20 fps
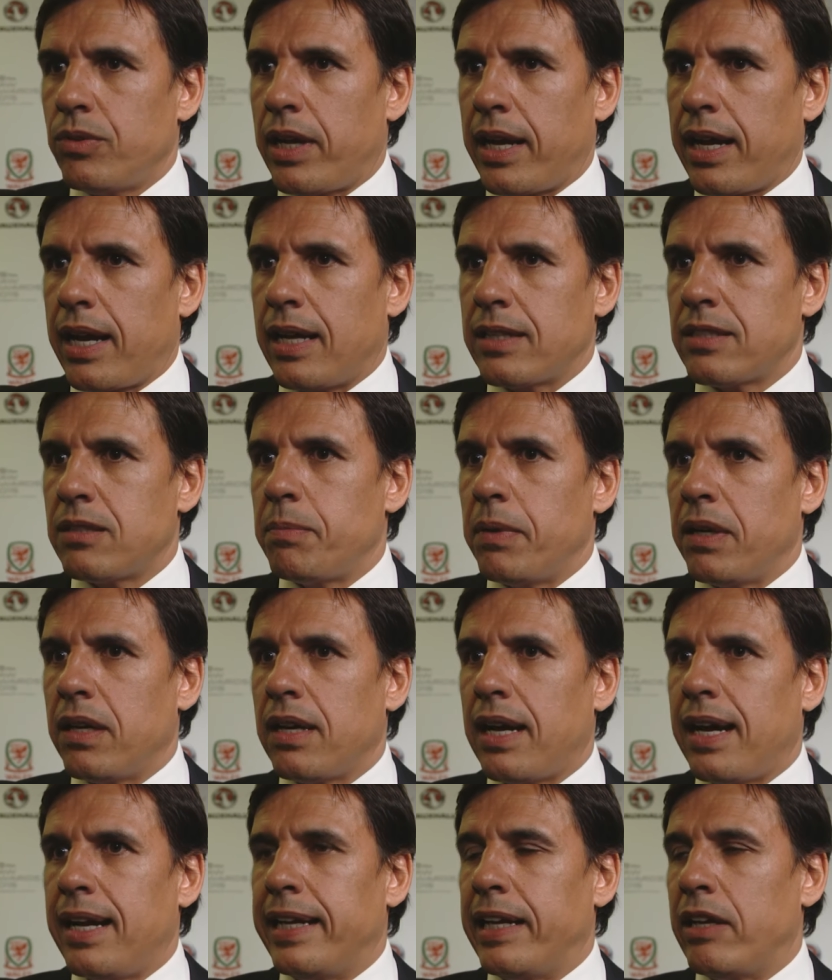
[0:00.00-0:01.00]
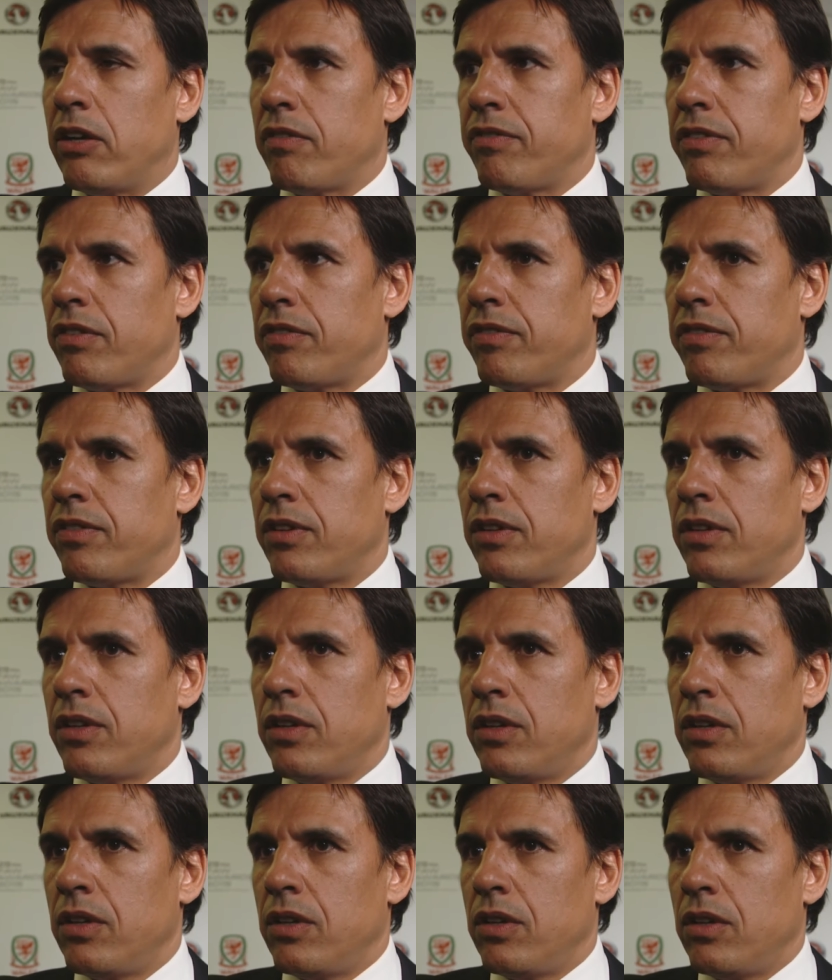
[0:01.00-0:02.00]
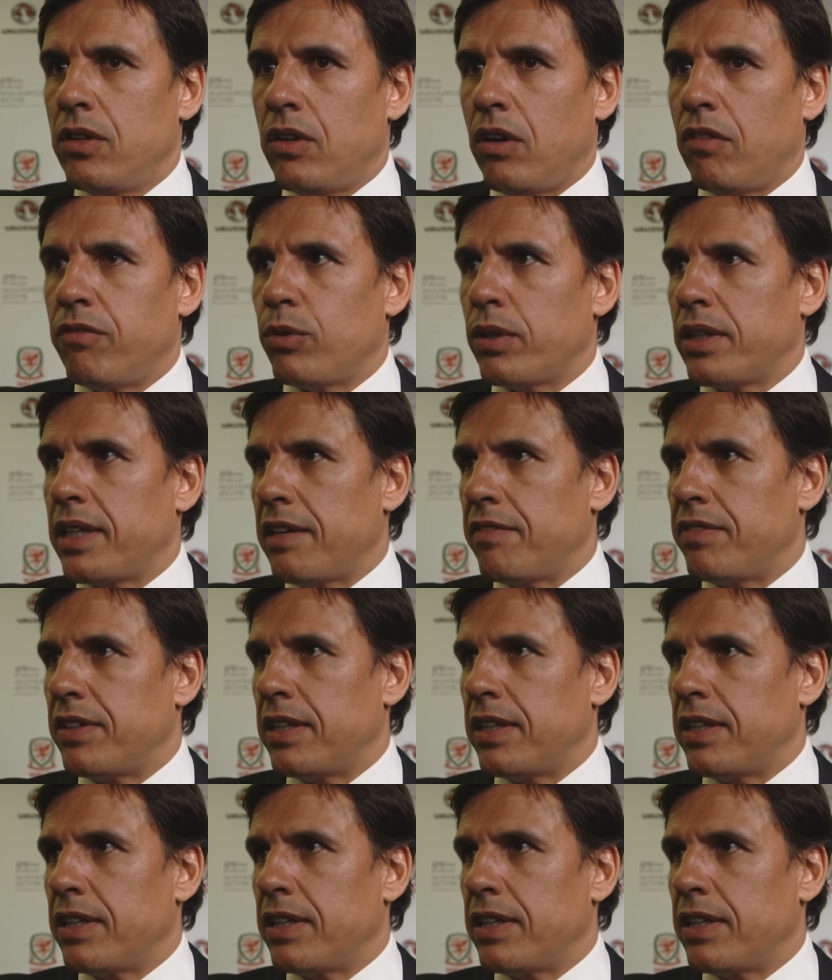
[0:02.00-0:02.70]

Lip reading: can't speak highly enough of what they've